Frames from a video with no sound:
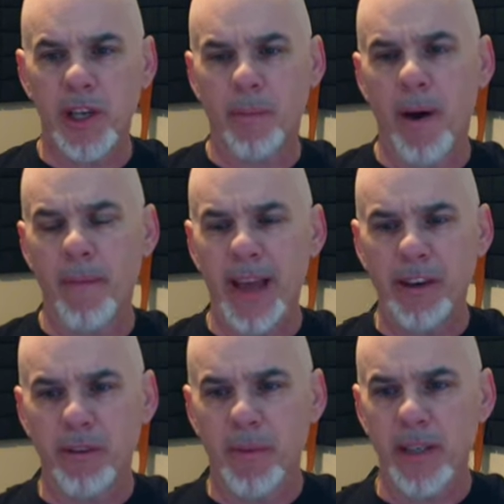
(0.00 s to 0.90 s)
I'll probably
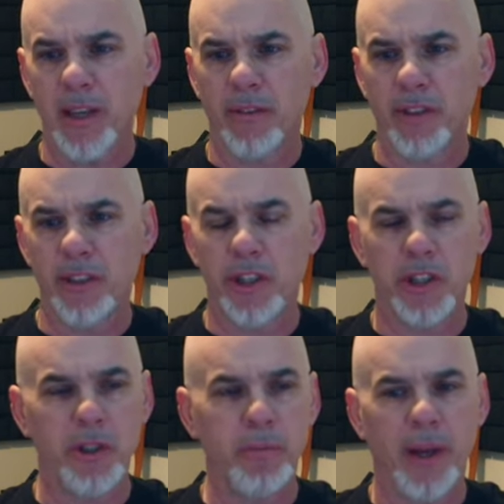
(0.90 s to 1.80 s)
enter in myself to, to
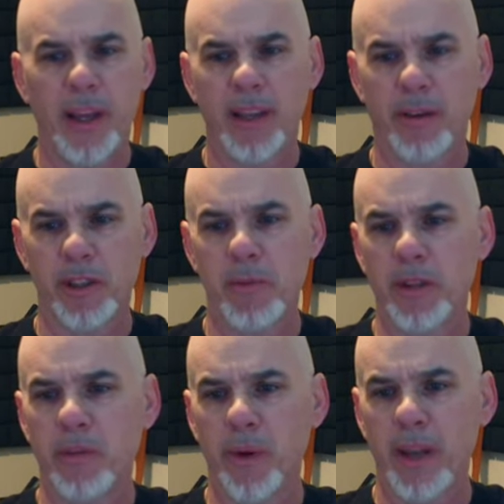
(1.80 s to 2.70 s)
shoot, but I don't expect
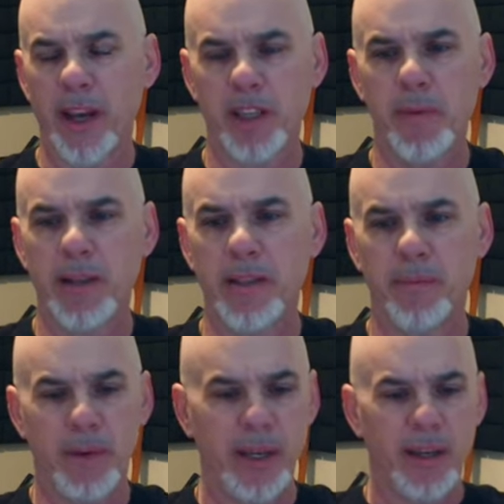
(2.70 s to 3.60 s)
to win. I expect to
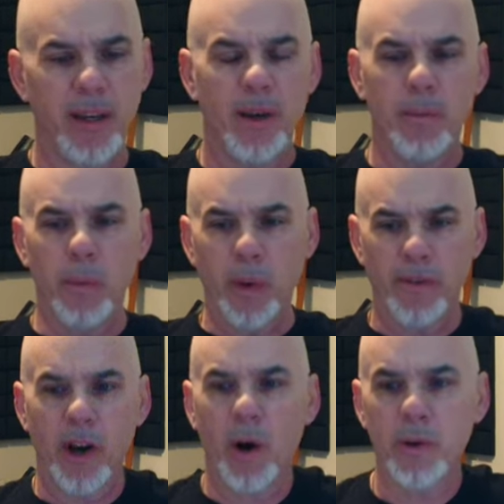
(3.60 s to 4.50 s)
be more of
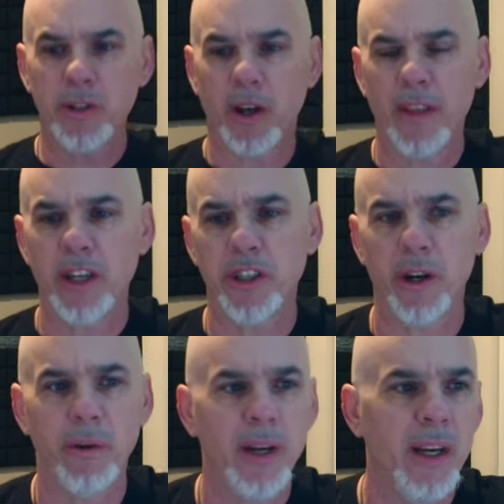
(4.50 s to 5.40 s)
a host on that
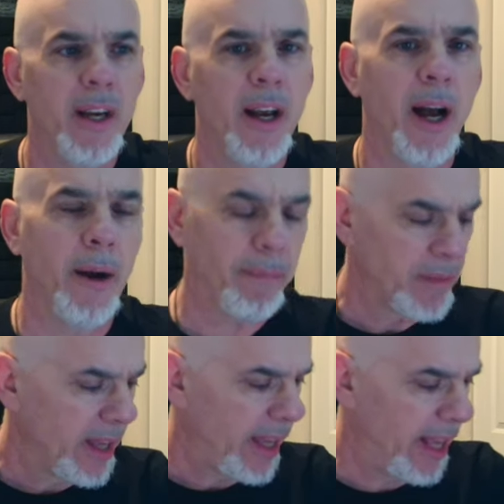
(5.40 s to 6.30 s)
show. Um,
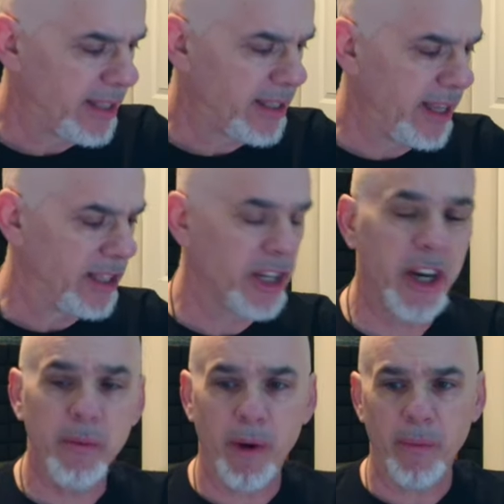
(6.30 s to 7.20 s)
it's it's a
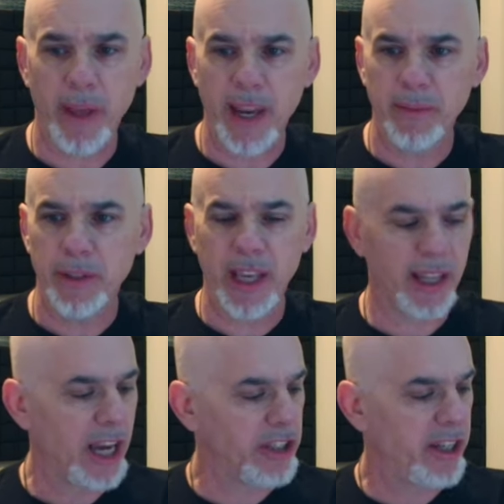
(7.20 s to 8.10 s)
good one. We, hit, we, did it
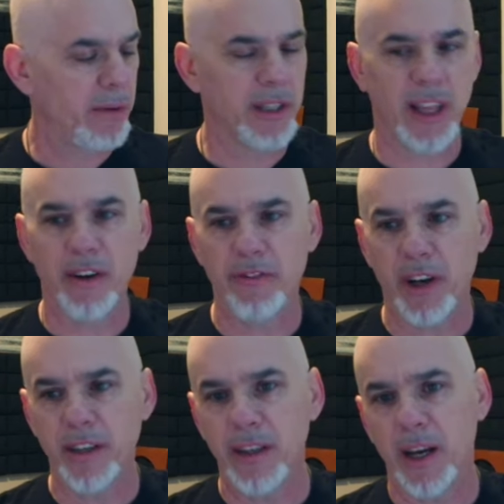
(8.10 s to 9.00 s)
last year. It was a lot of fun.